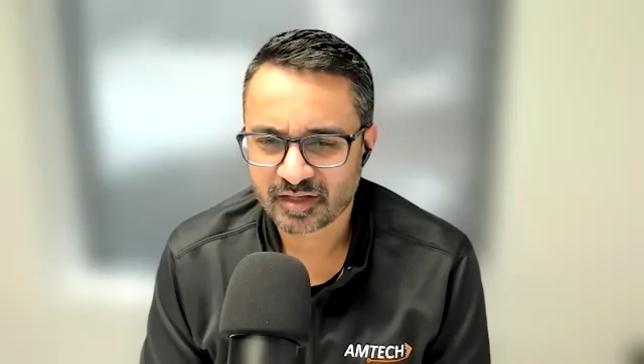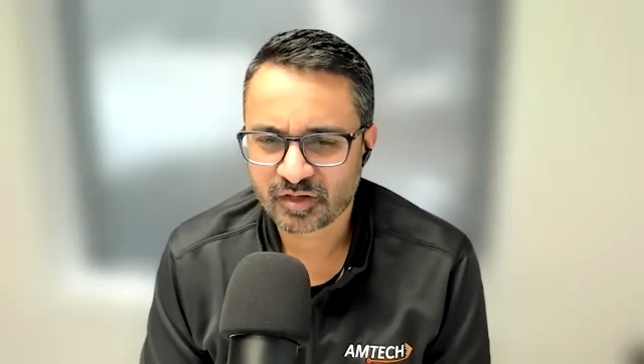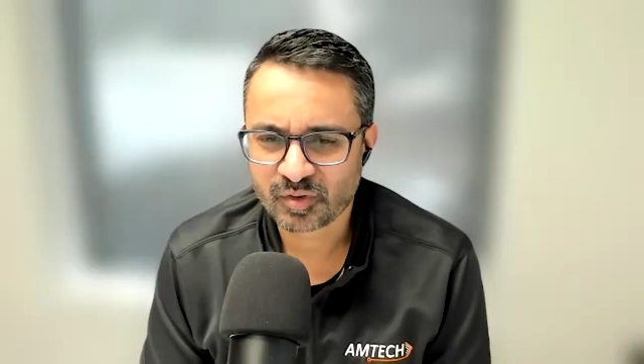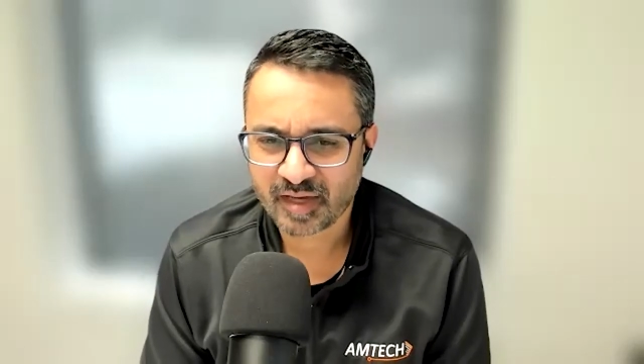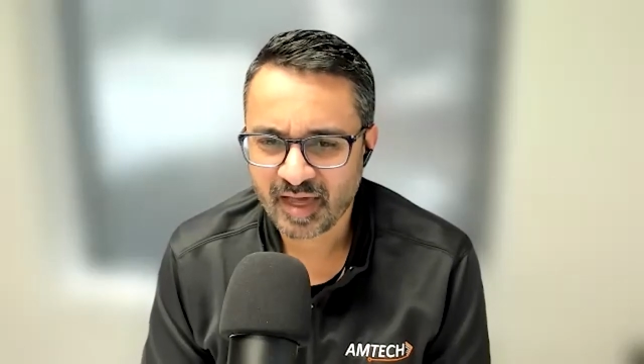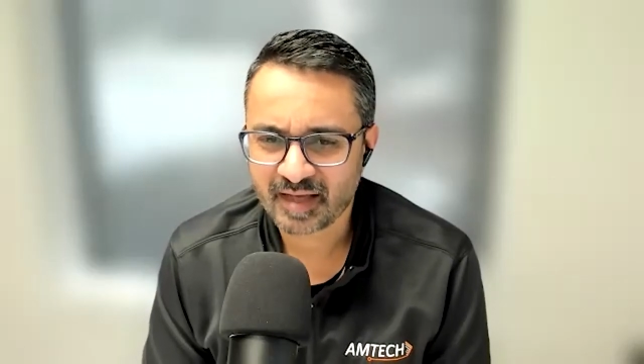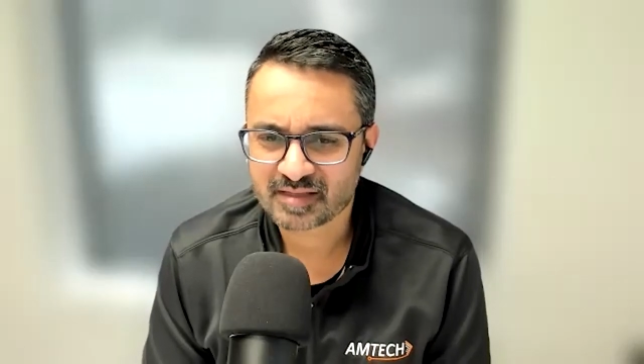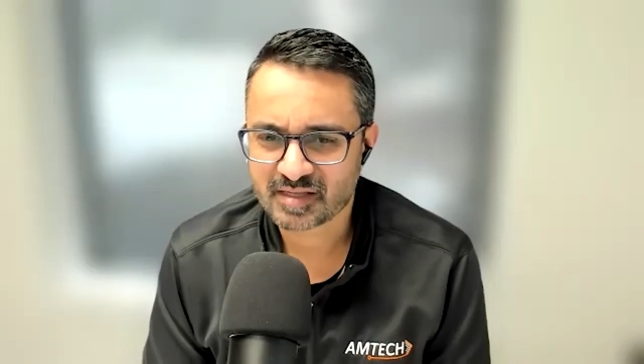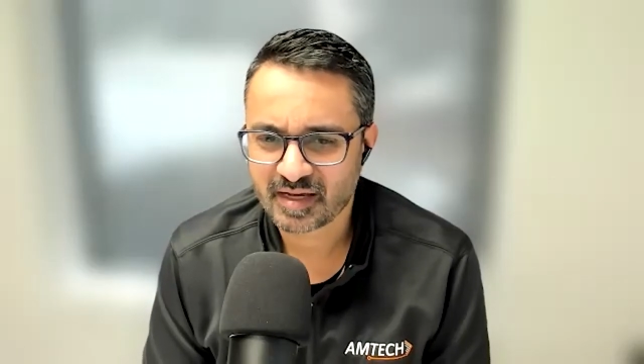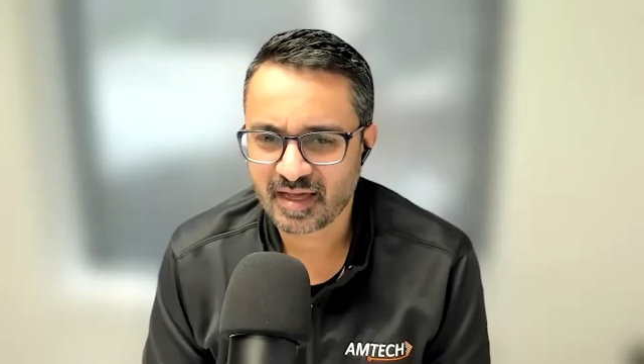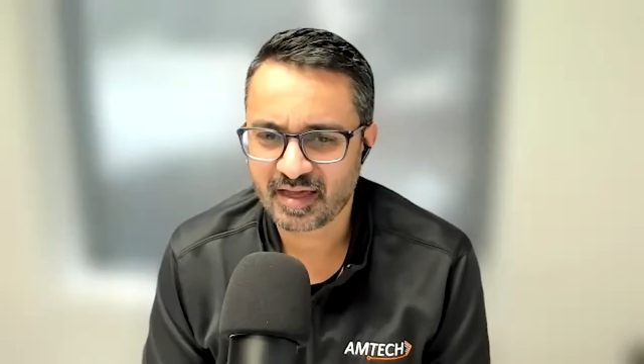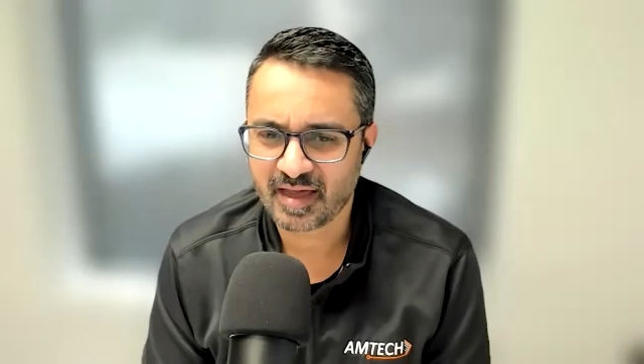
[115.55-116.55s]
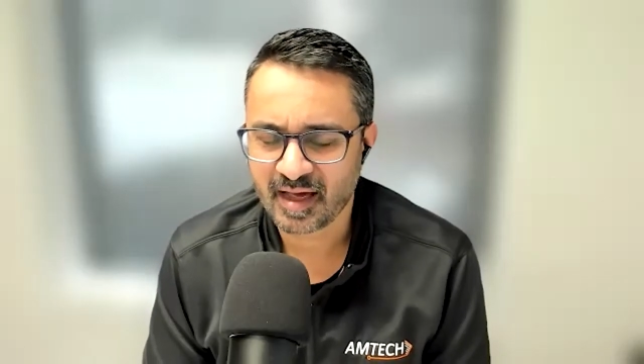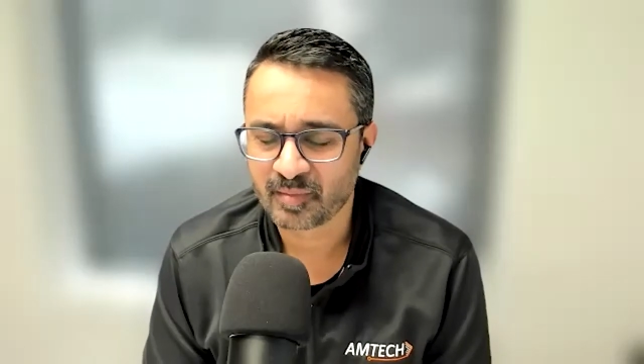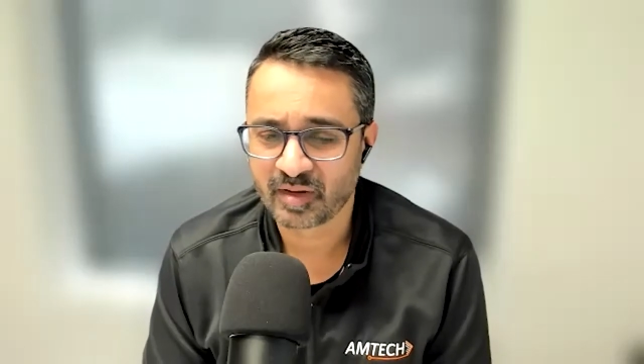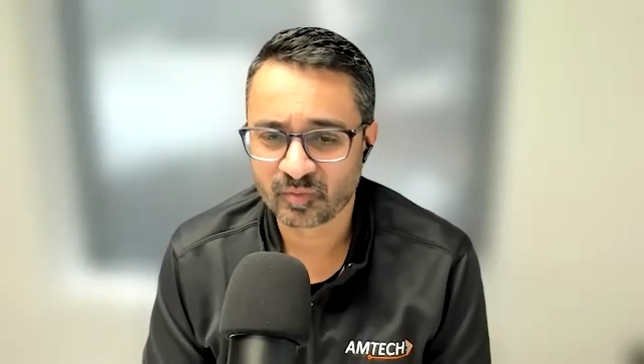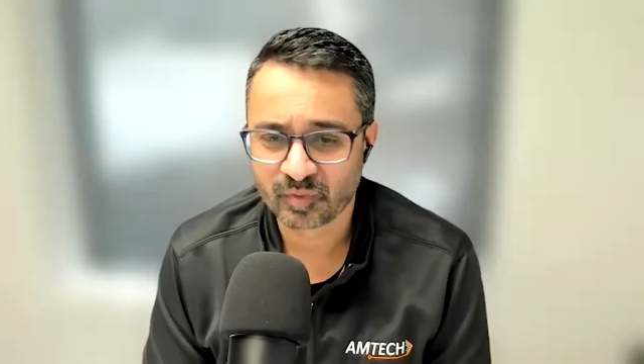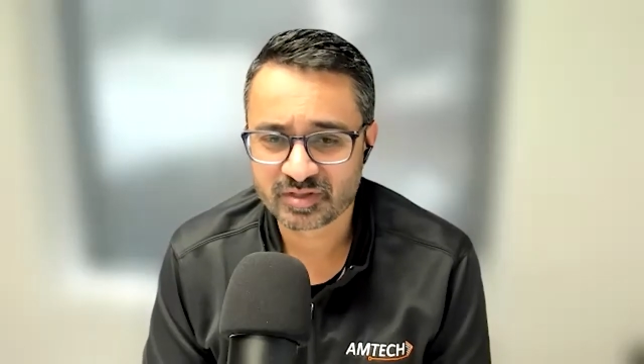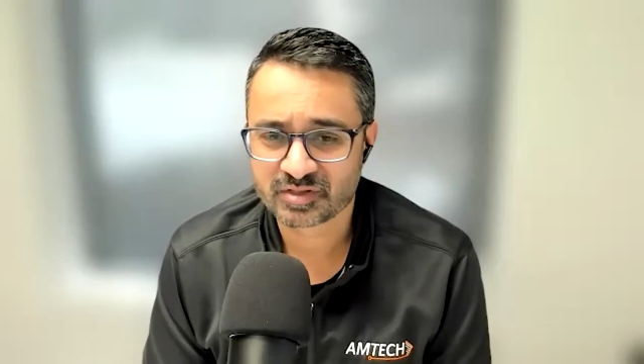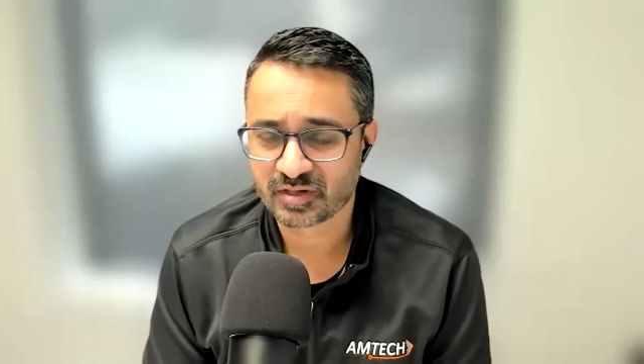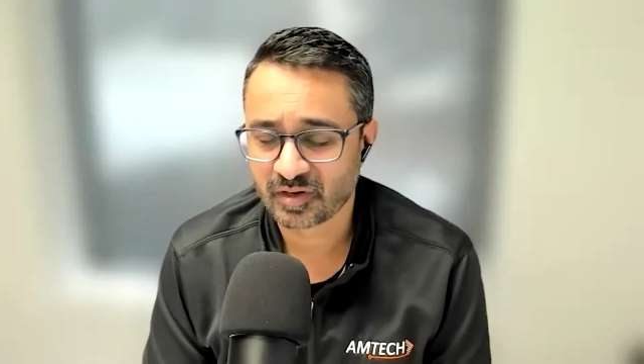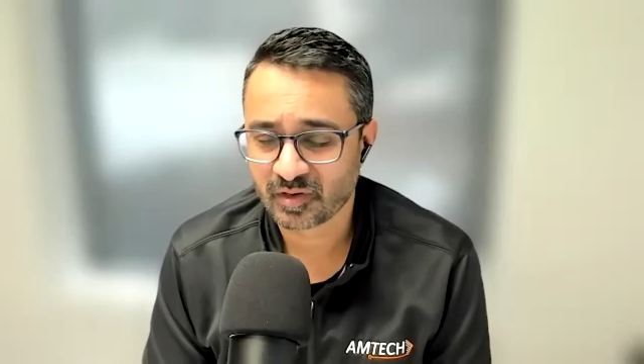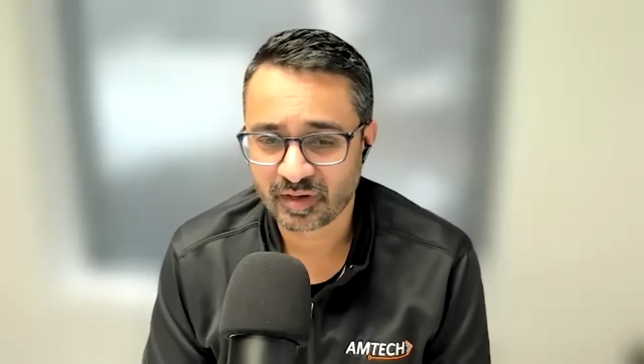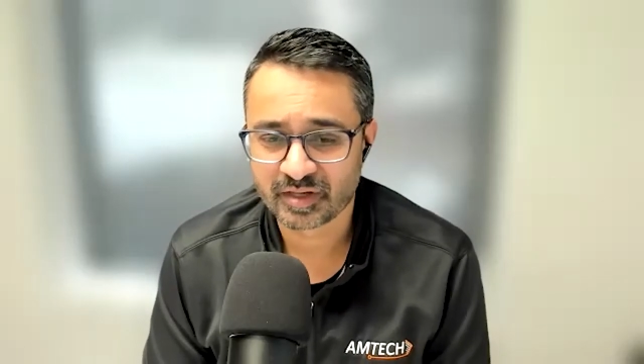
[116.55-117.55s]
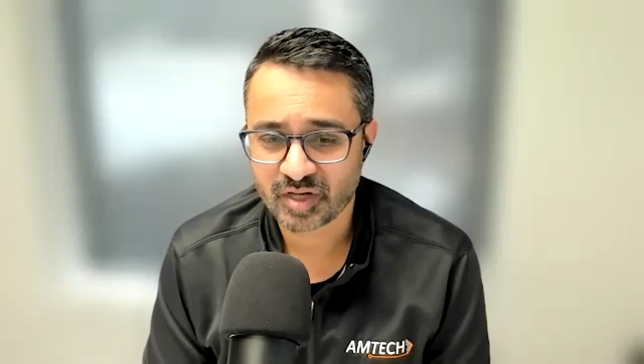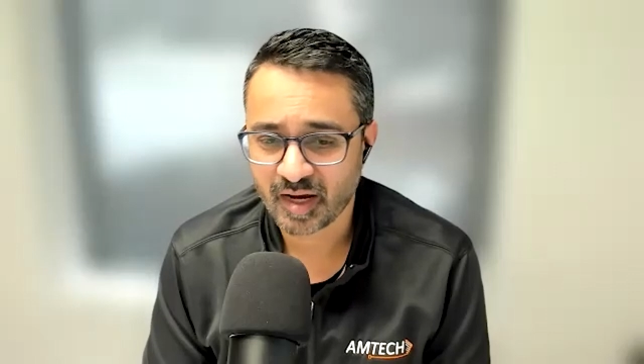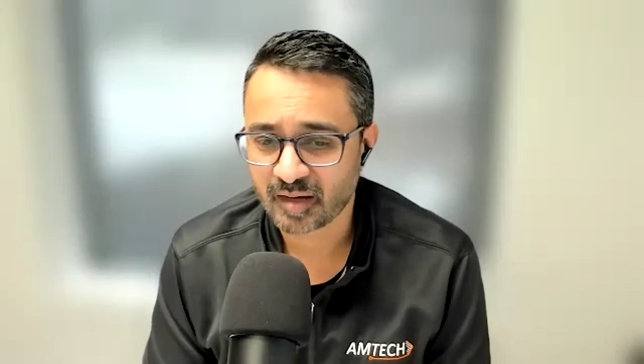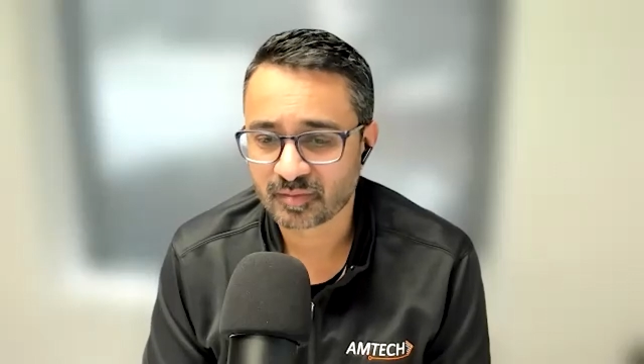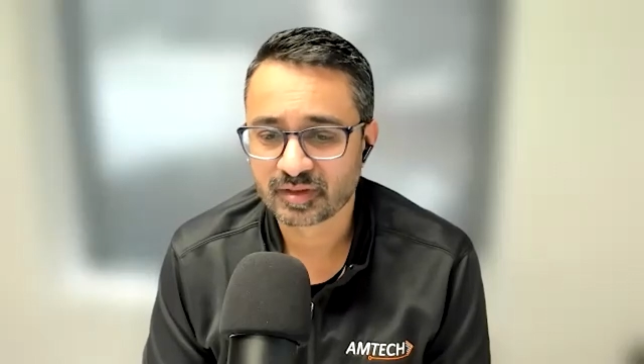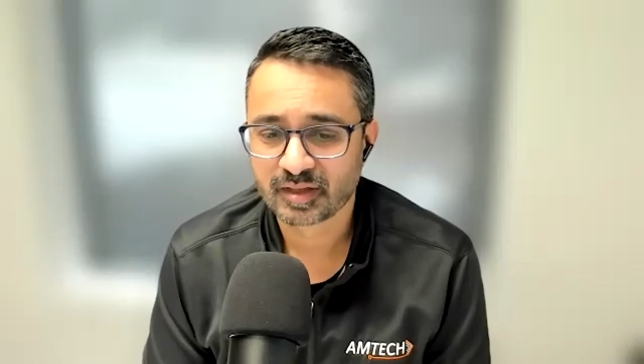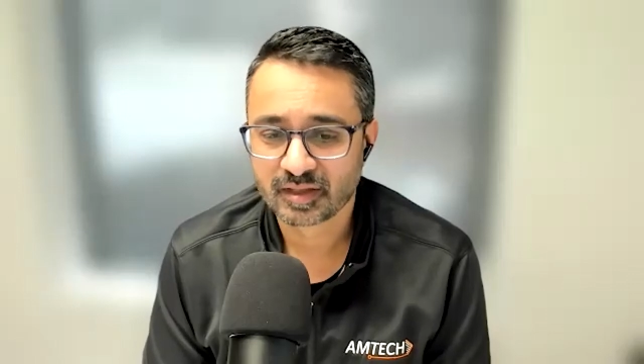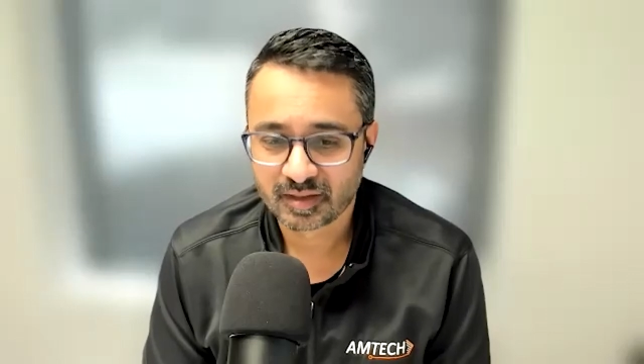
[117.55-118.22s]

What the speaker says: Like you can't say, hey, yeah, man, we just did a great job